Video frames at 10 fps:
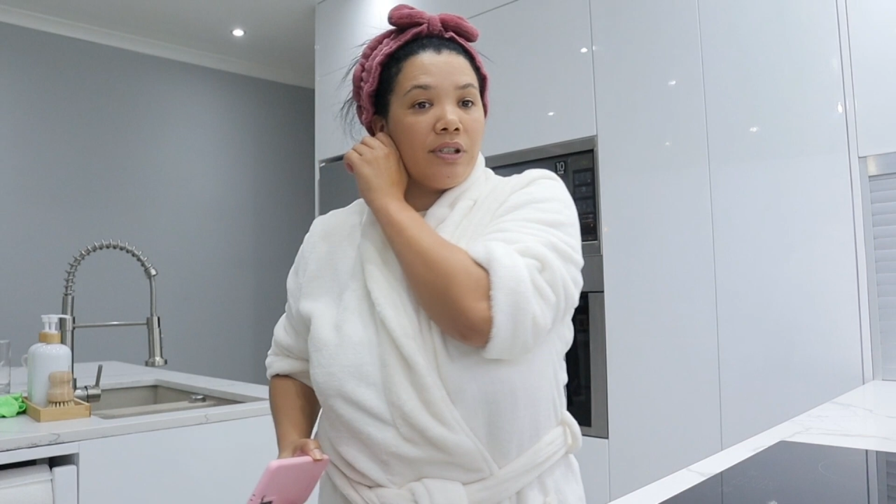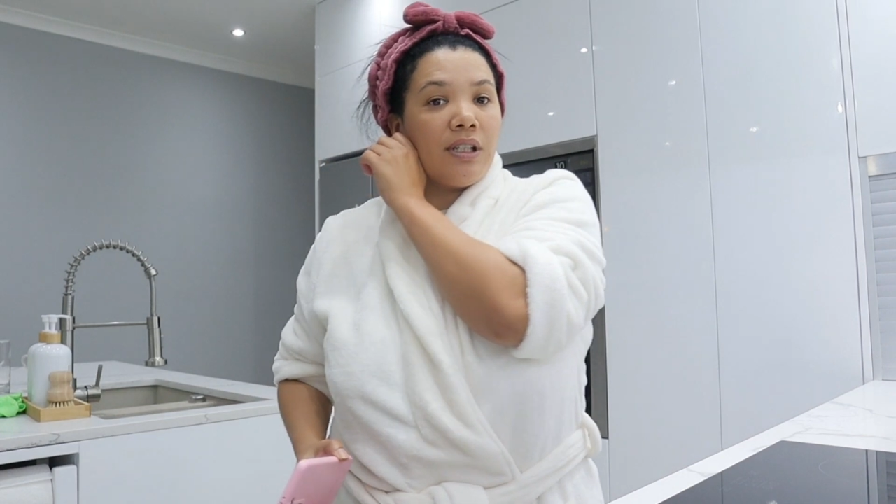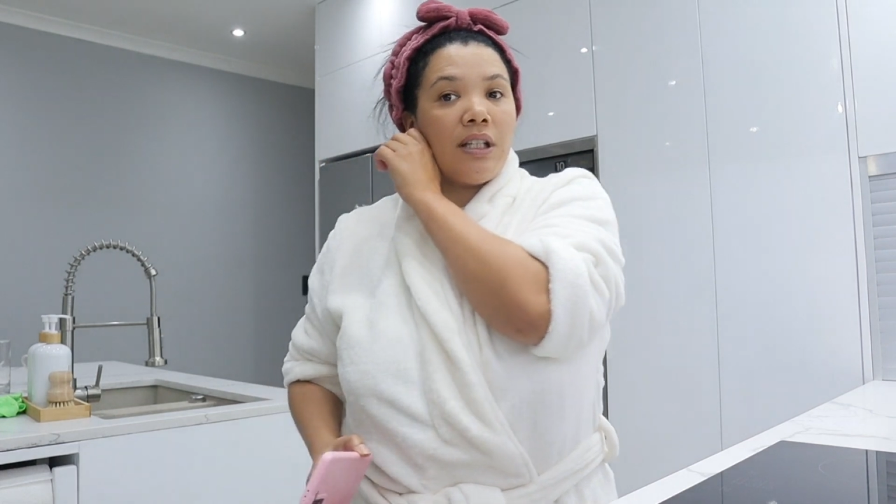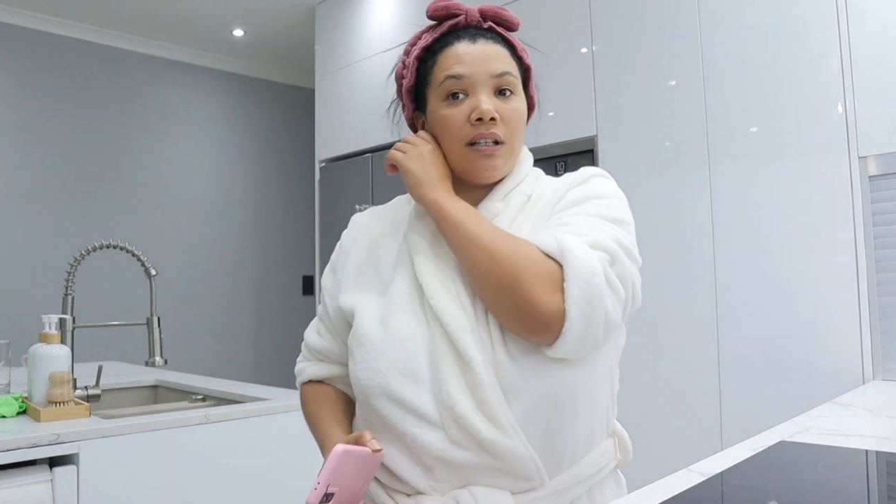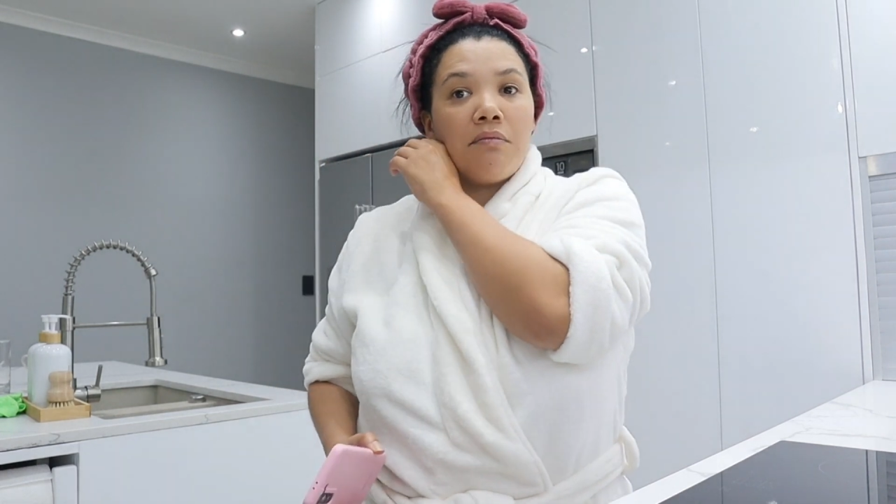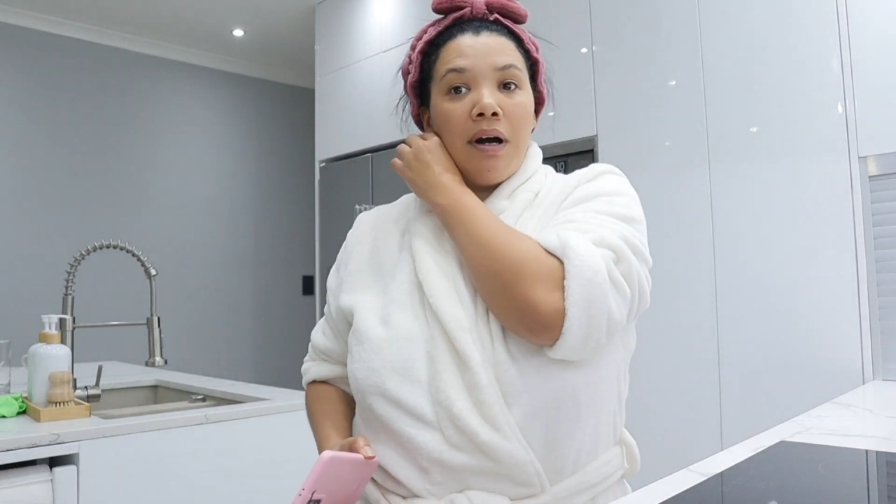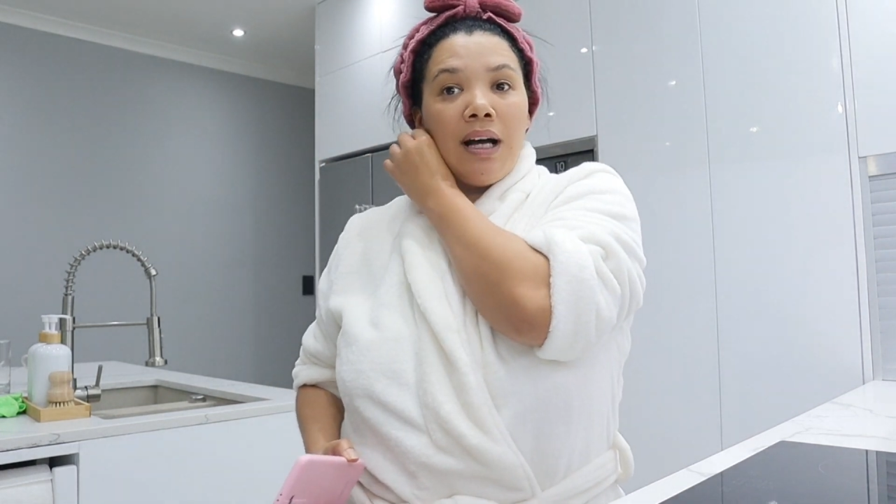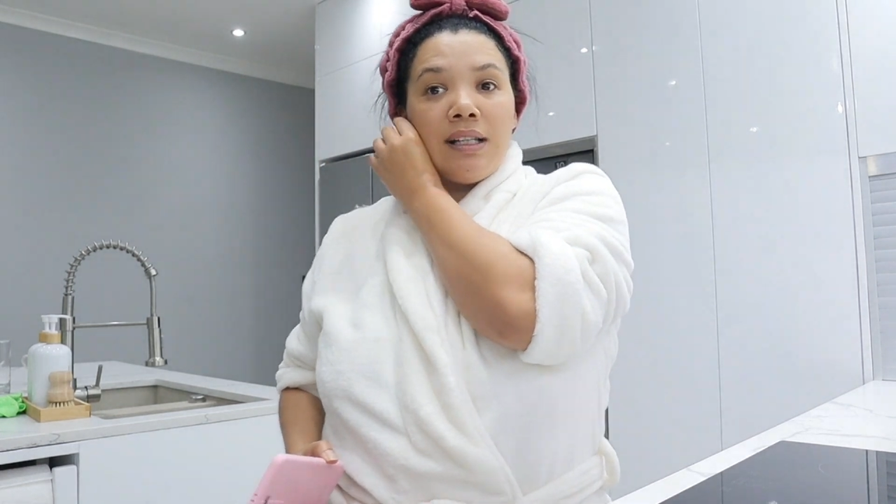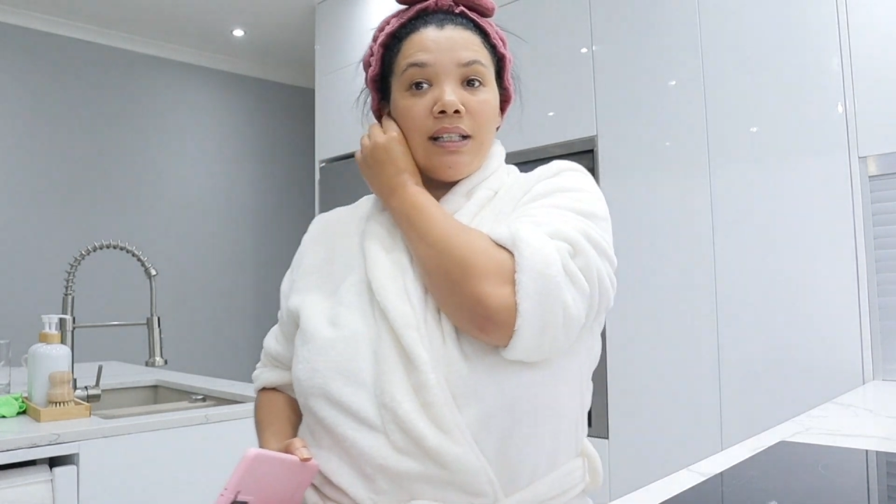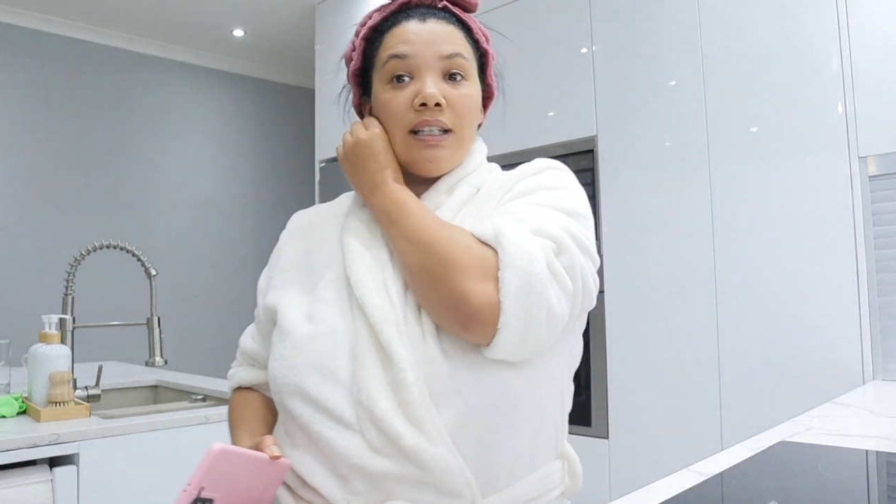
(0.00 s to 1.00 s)
gonna get
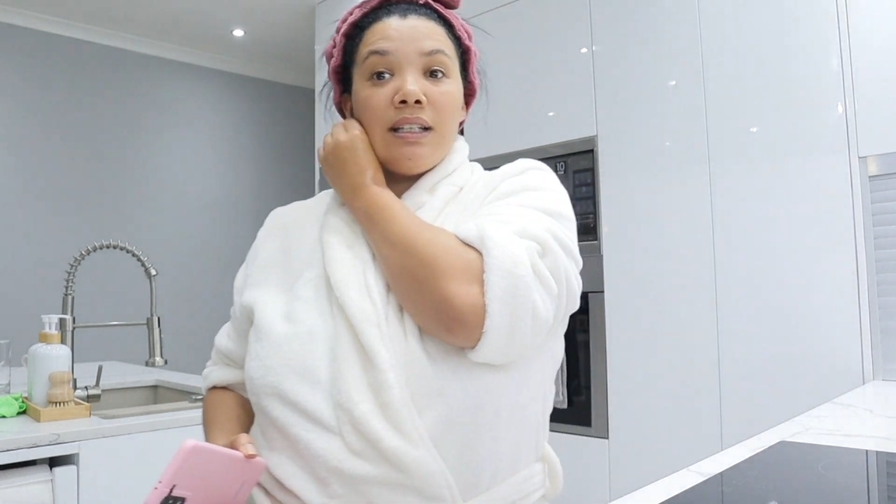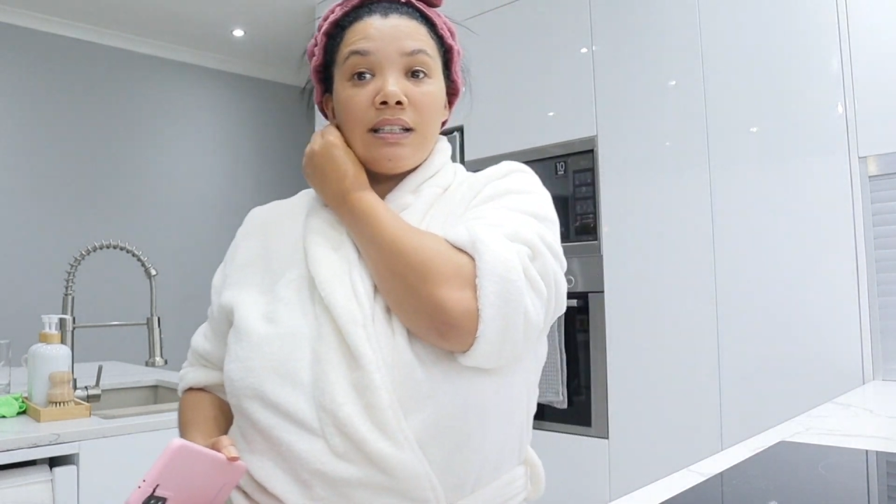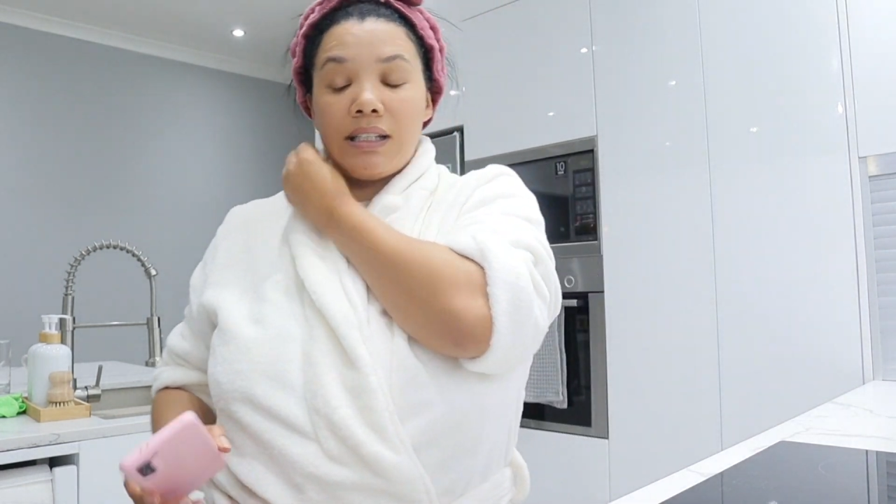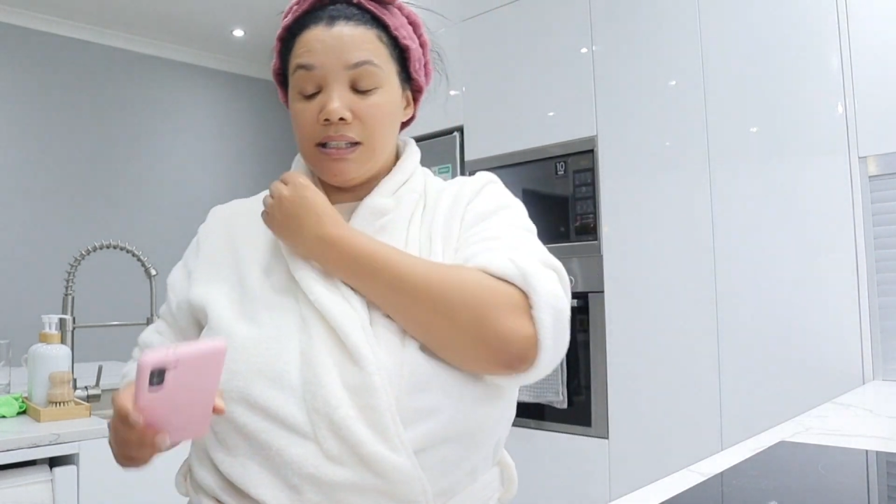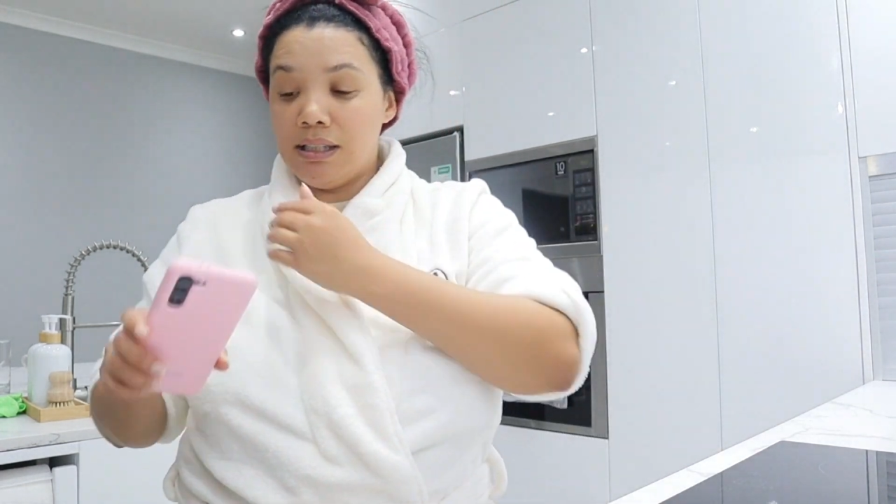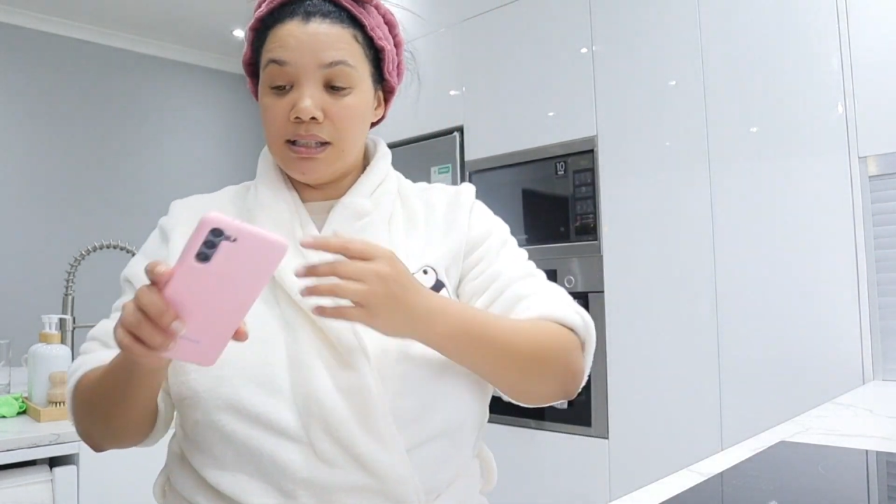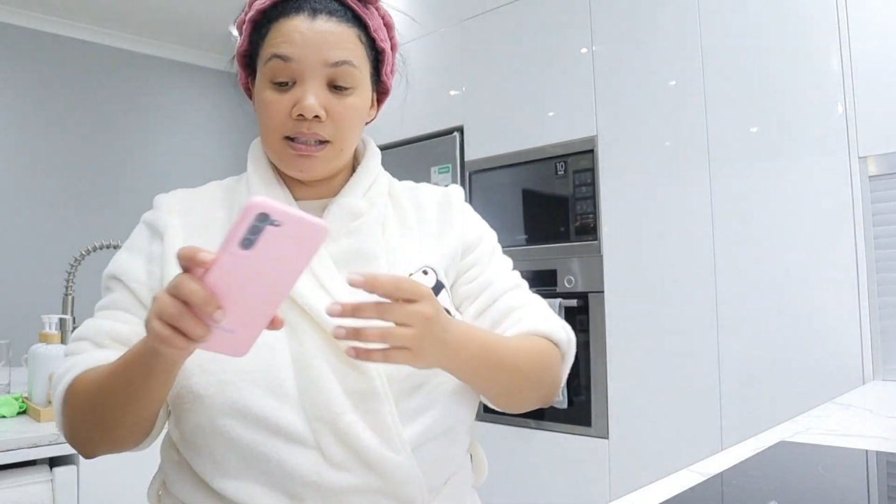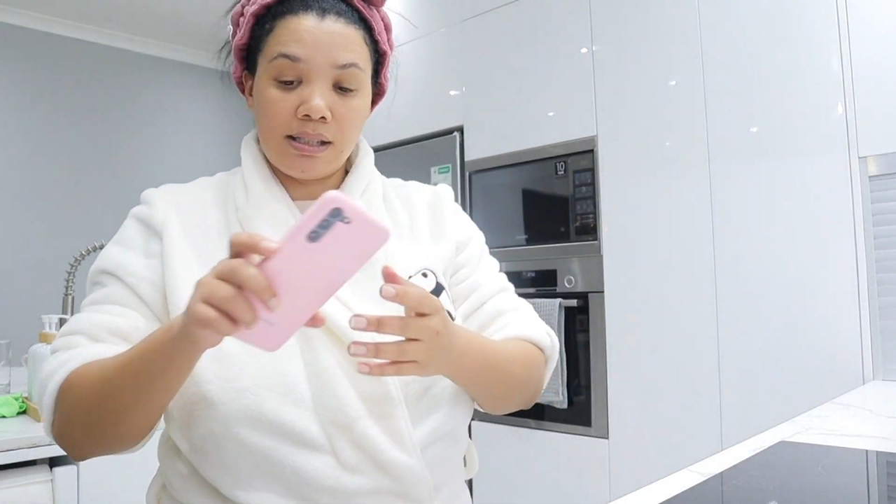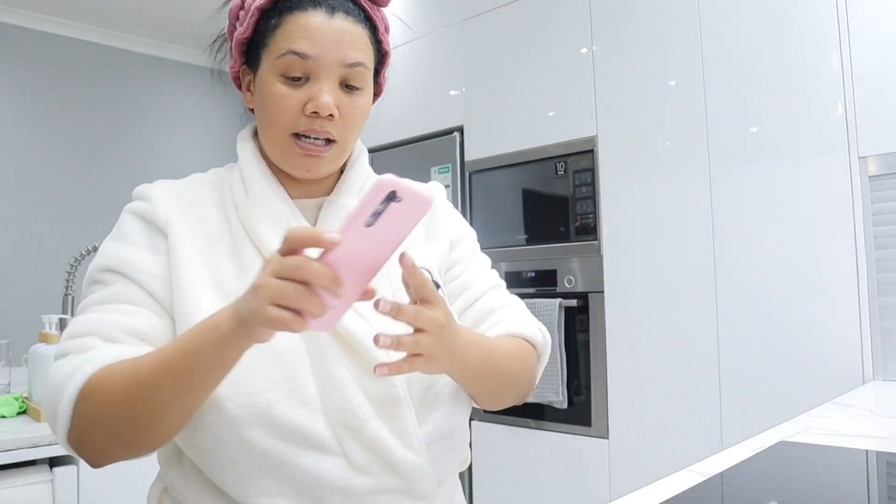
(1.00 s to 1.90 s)
my ingredients